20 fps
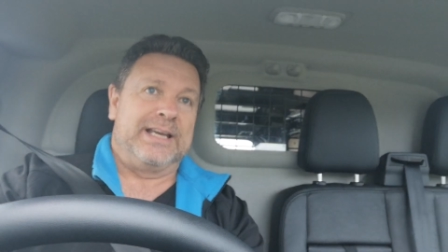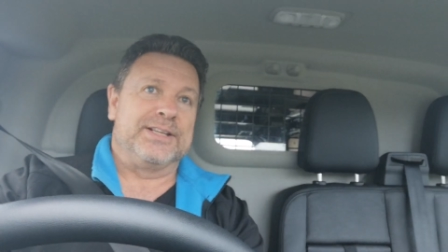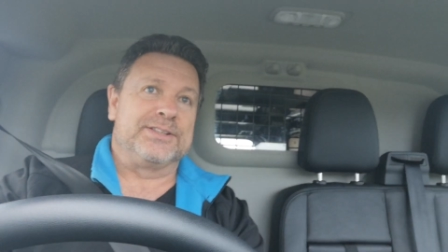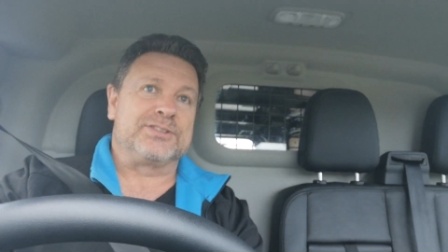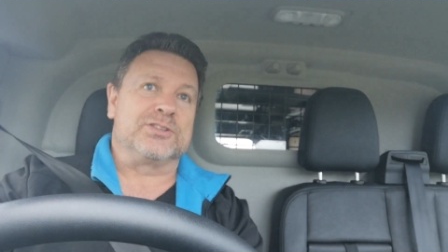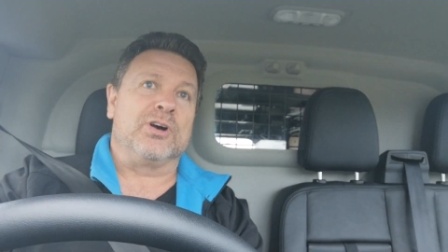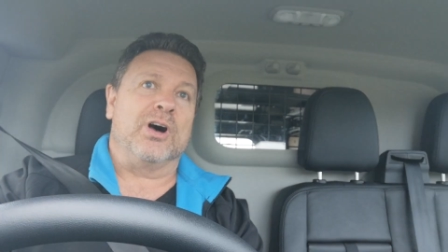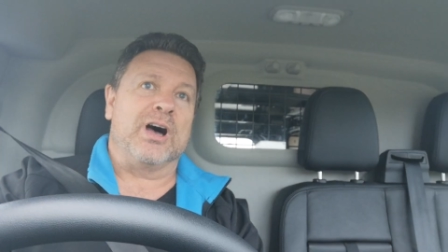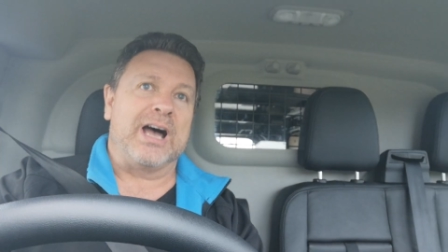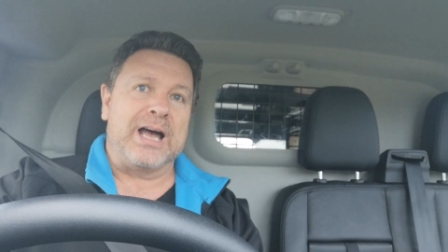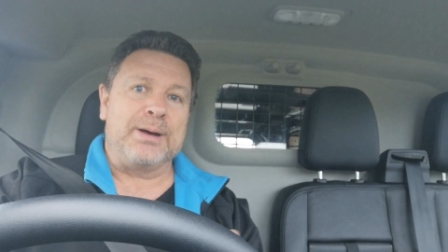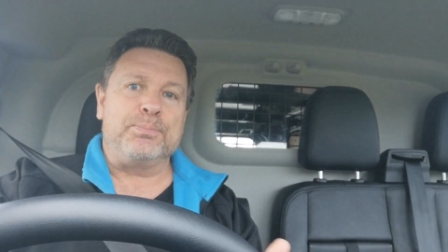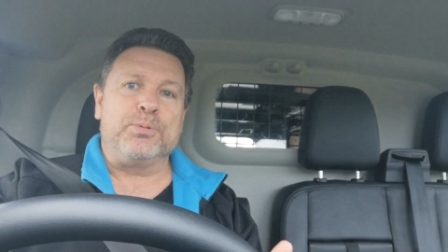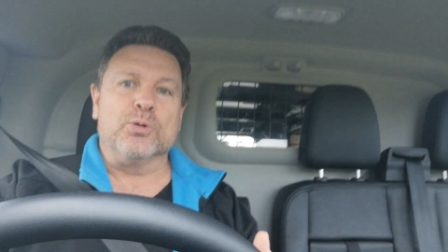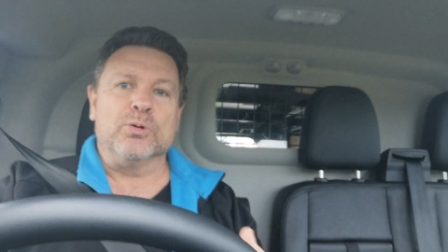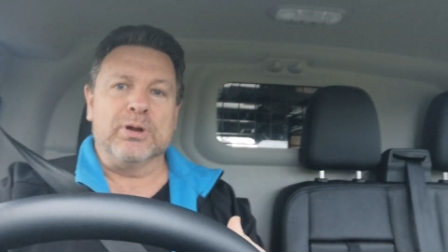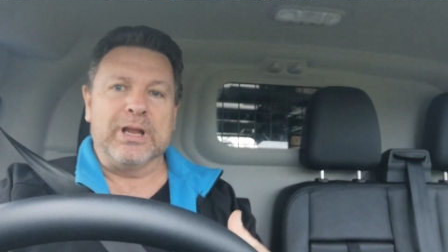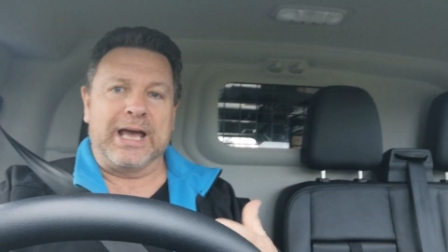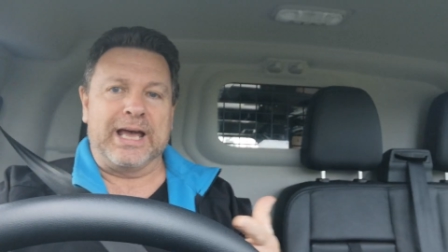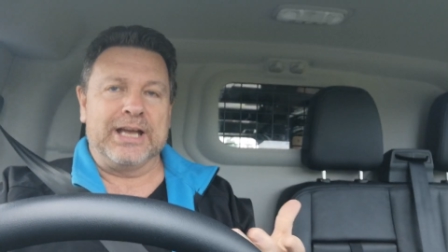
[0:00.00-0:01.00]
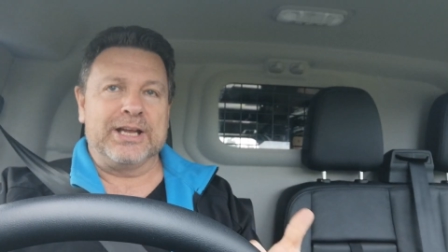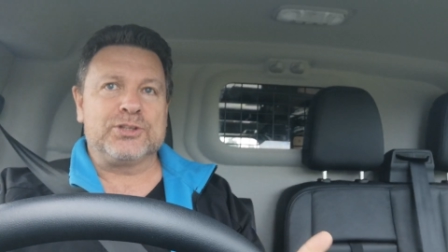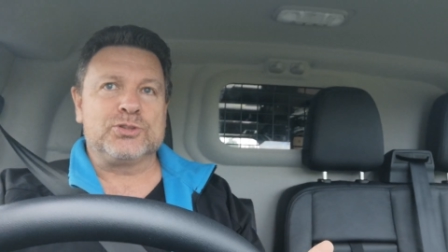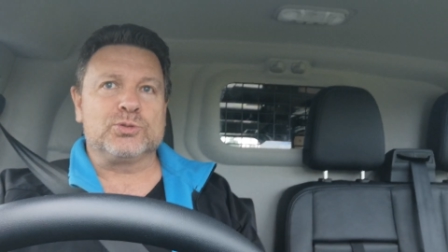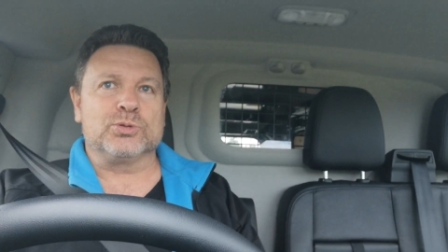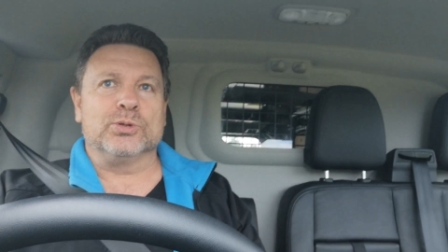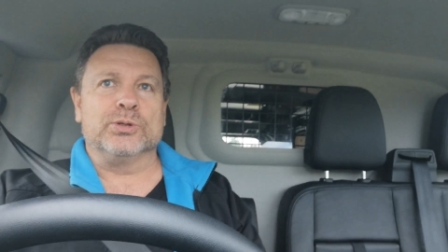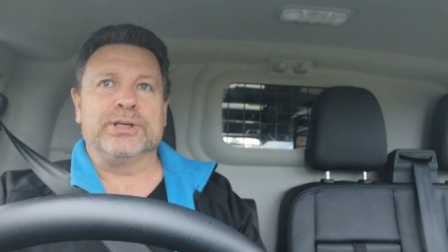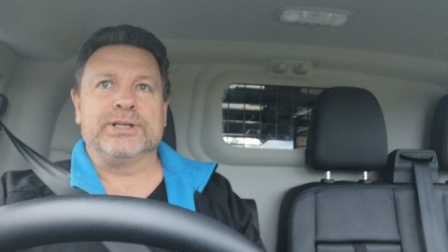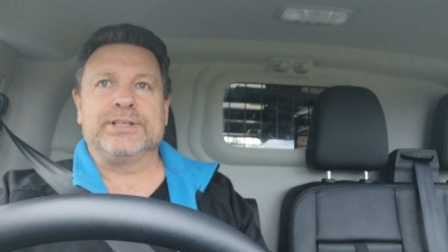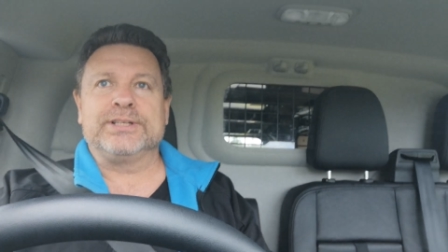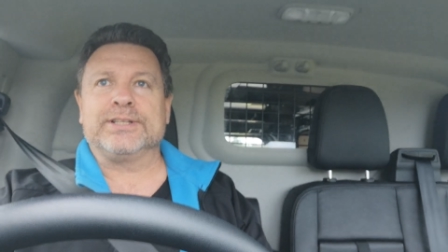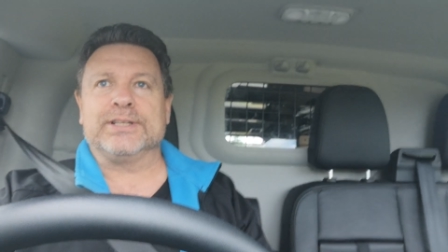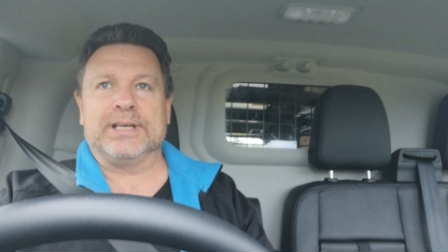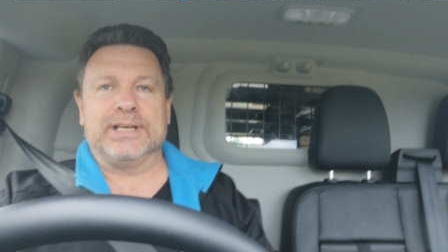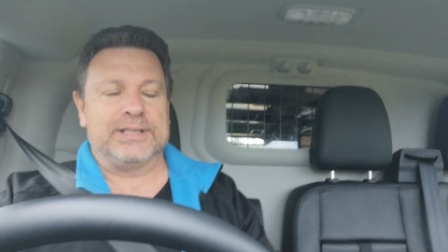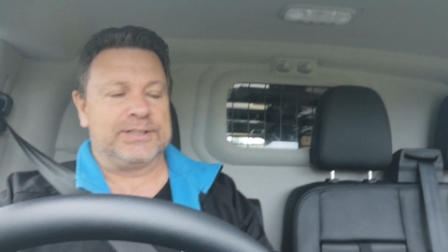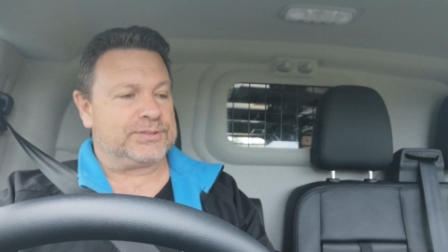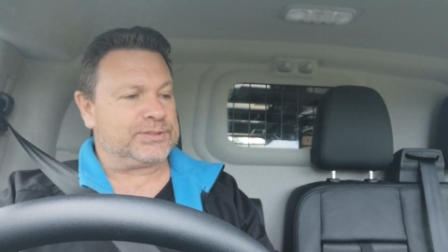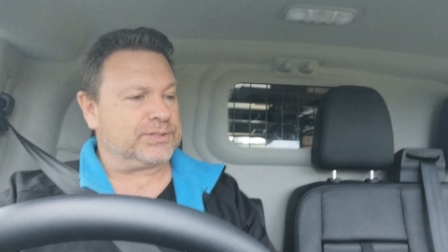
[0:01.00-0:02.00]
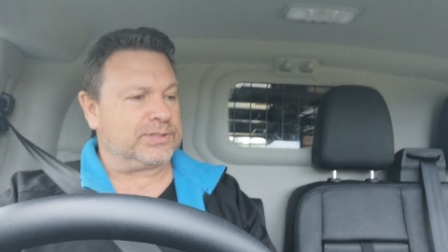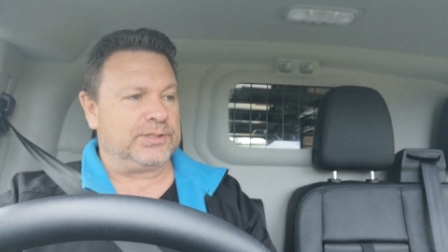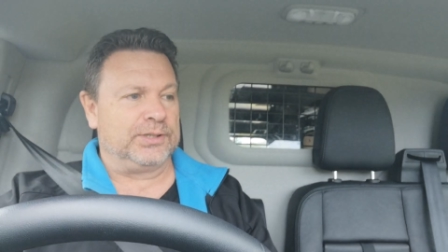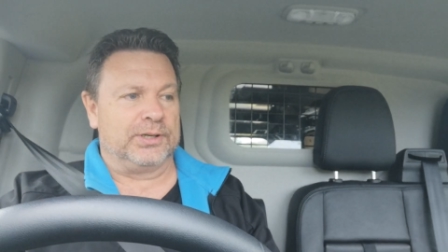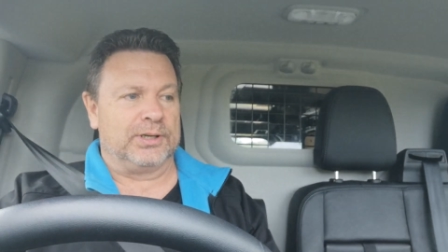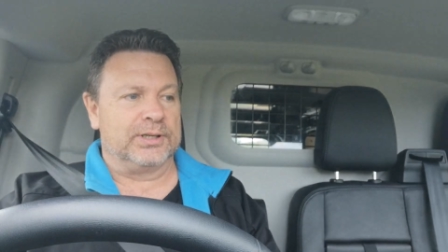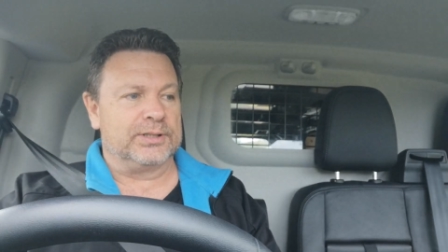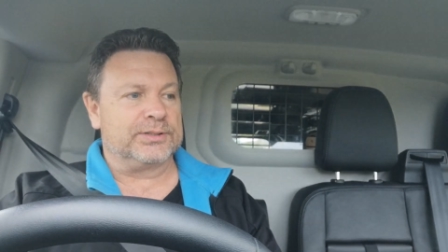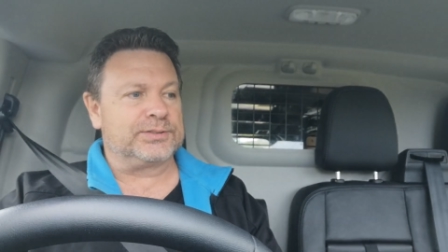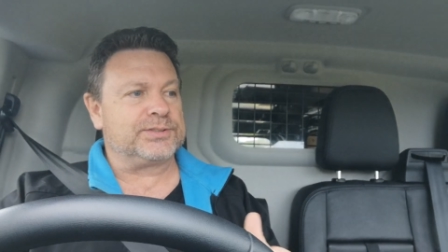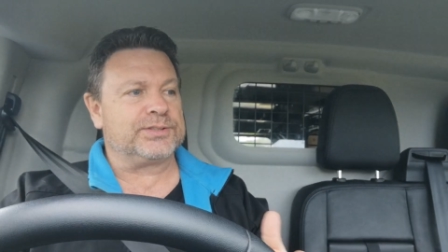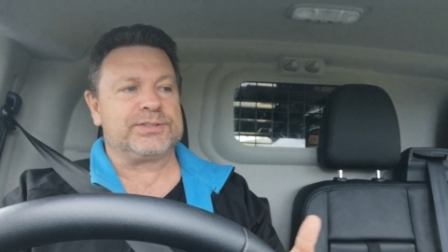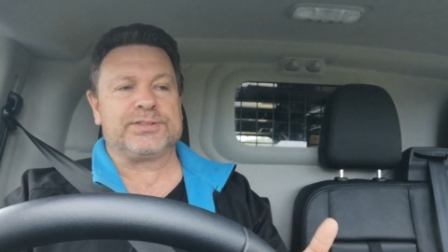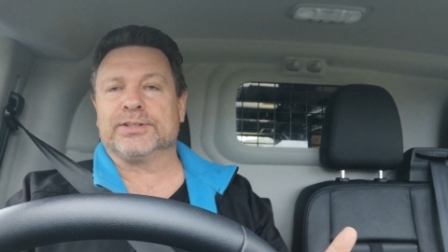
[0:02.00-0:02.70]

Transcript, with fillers: it's got Apple, Android, it's got